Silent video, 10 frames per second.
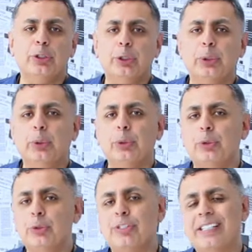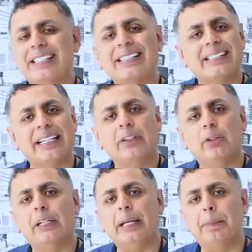2 to 6
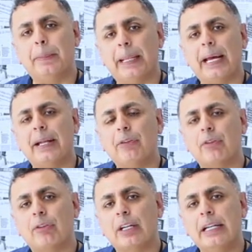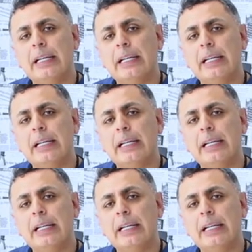dental implants